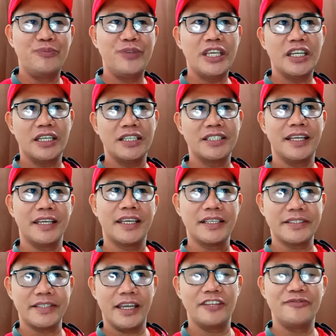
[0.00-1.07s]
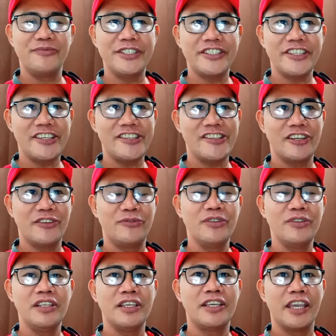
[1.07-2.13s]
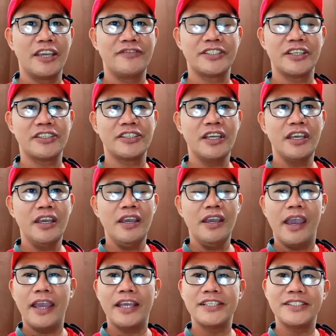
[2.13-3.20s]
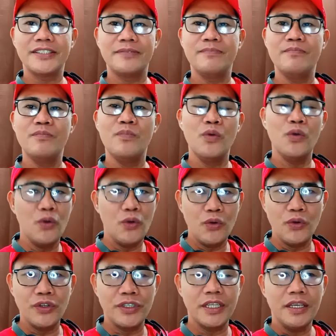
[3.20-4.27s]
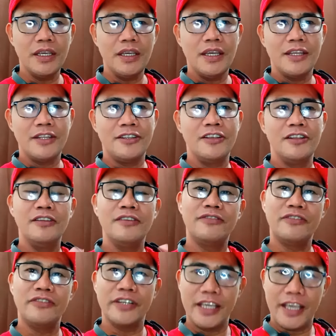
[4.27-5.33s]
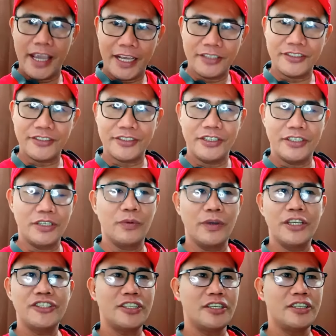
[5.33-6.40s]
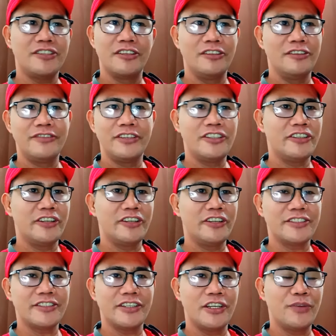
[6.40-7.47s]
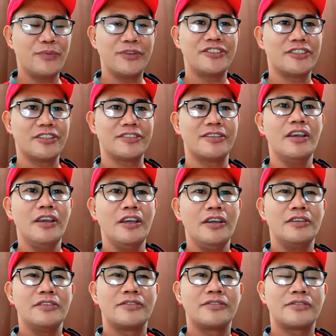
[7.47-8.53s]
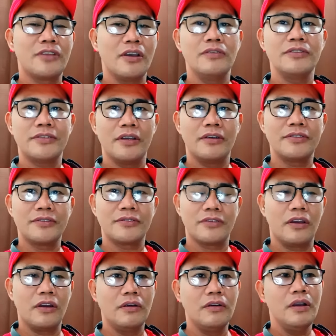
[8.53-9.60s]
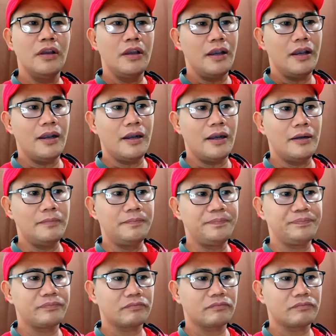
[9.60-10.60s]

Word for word: because like i said miss india really gave such a smooth delivery answer the way she delivered her answer it was just so so so um